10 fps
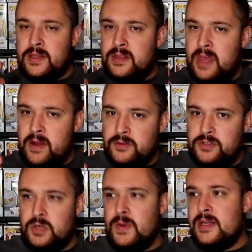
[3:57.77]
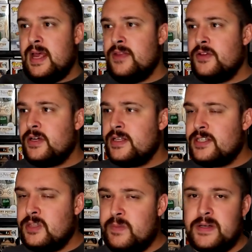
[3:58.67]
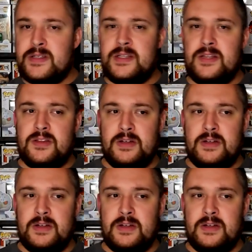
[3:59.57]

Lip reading: what they are doing and their conspiracy